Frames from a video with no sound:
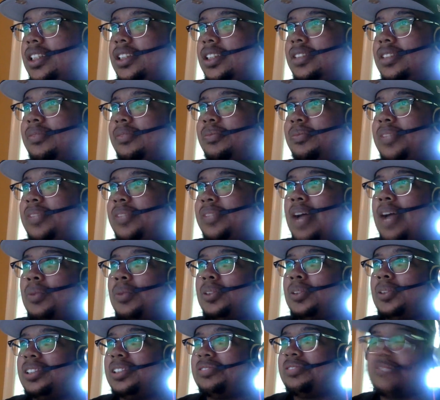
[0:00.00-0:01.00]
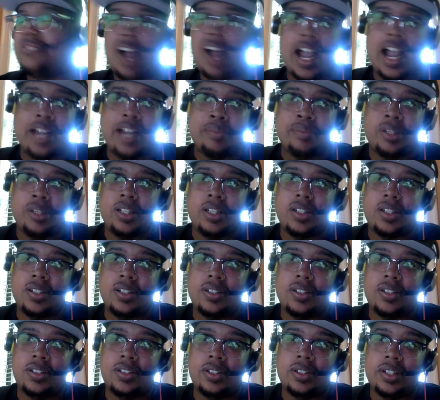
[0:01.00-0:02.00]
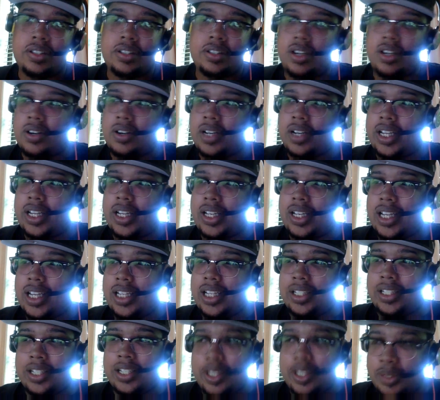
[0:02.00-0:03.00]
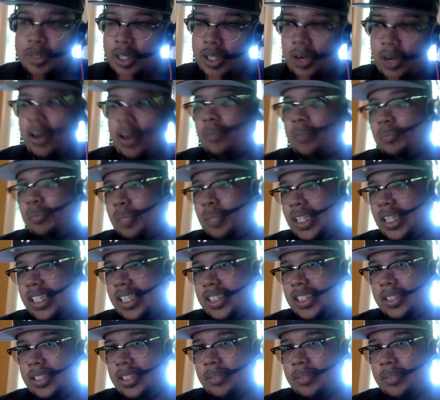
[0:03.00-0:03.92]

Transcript: that will define me you know, in in this current place in